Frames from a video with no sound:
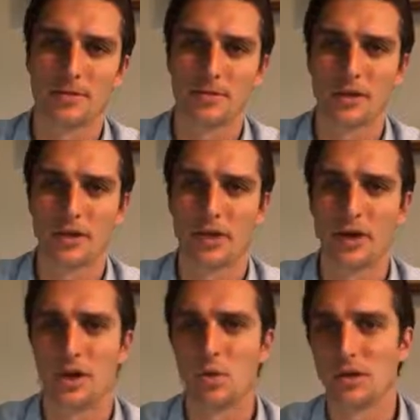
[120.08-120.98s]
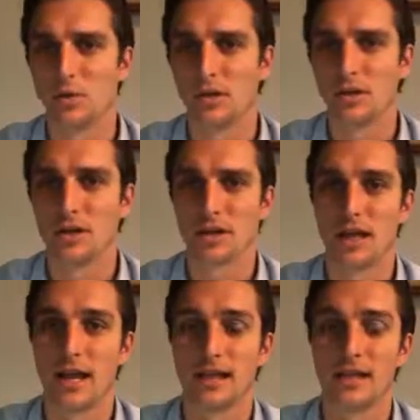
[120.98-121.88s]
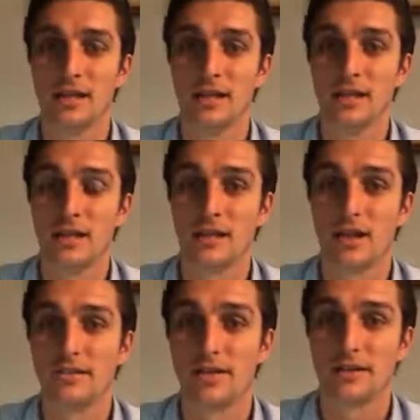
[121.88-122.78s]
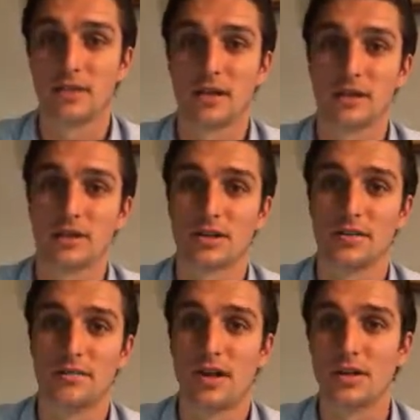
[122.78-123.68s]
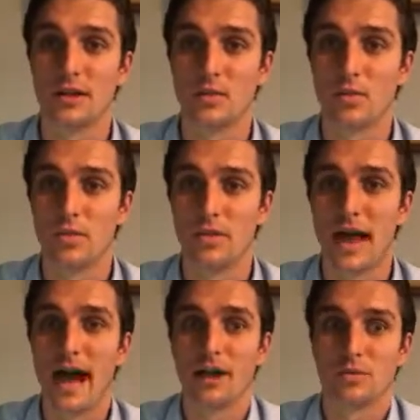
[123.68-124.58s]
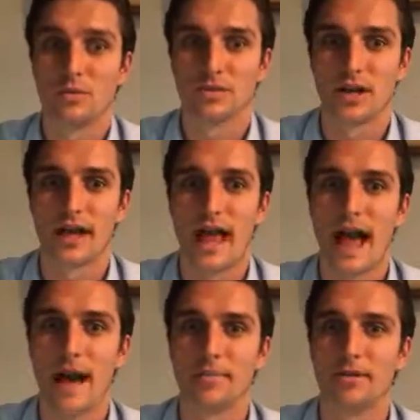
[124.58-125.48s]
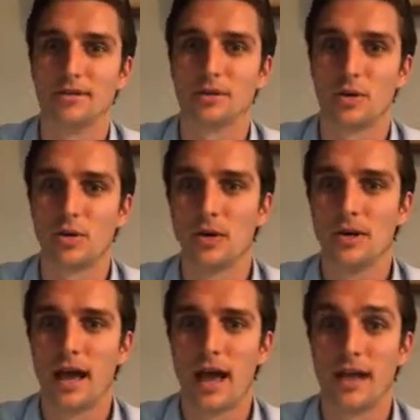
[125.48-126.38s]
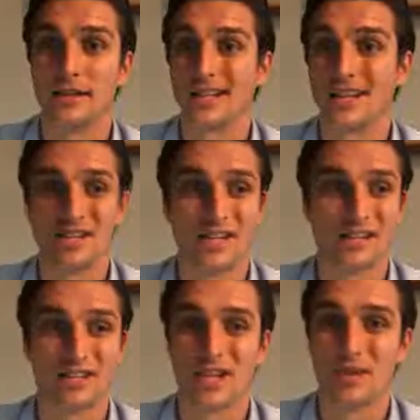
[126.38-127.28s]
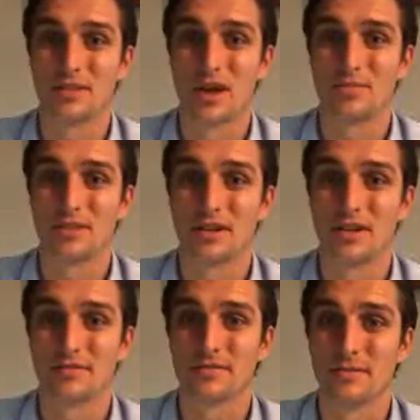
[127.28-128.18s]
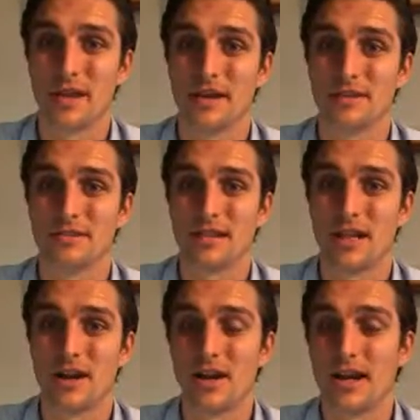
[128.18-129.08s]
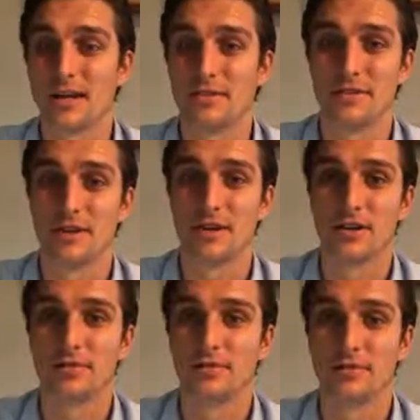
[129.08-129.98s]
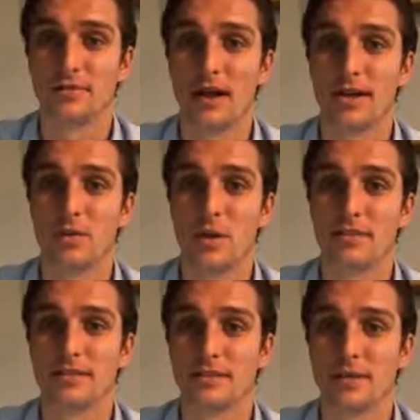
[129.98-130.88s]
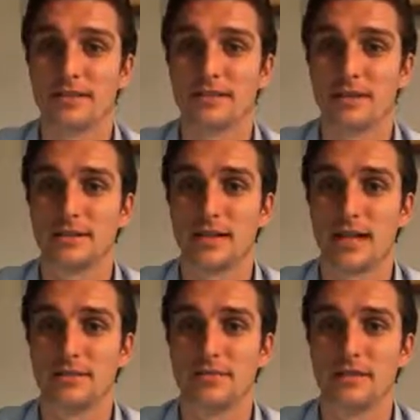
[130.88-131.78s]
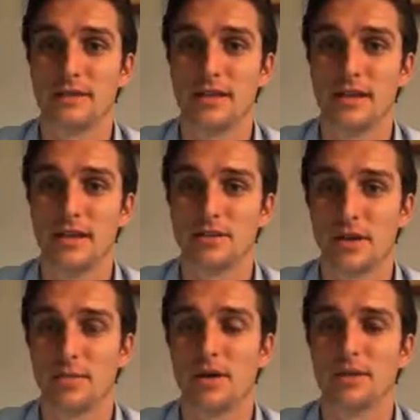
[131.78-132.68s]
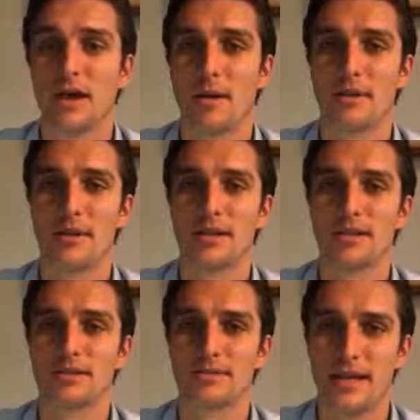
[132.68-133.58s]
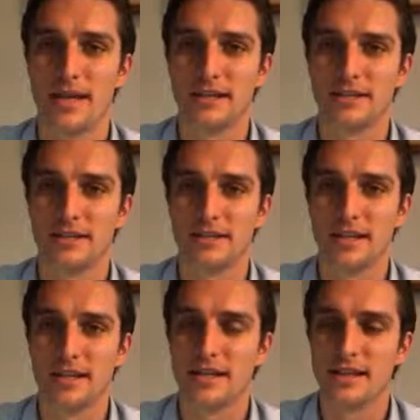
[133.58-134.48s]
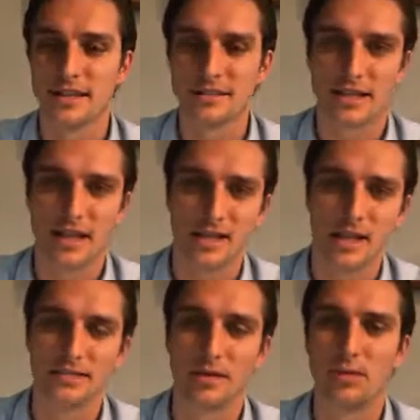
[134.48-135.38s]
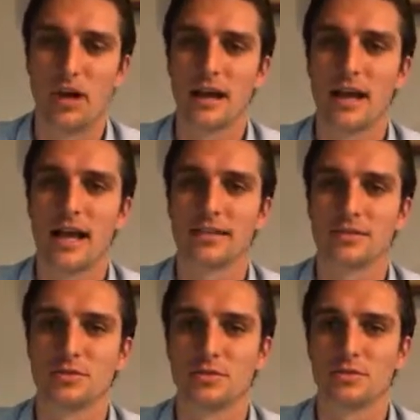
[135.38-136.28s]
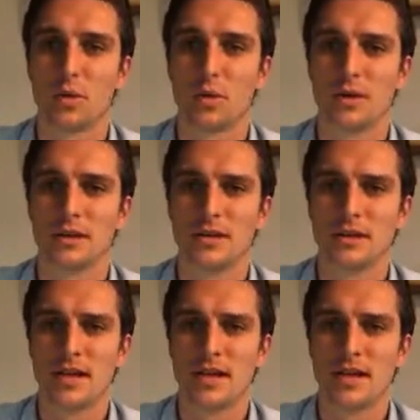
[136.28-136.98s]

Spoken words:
occur, what it would look like, a lot of it really looked and felt like that was starting to happen. So essentially, I just jumped off the cliff from there and said, all right, I'm going to find a way for myself and try to build a company in this space. And that's how Block Assets was born.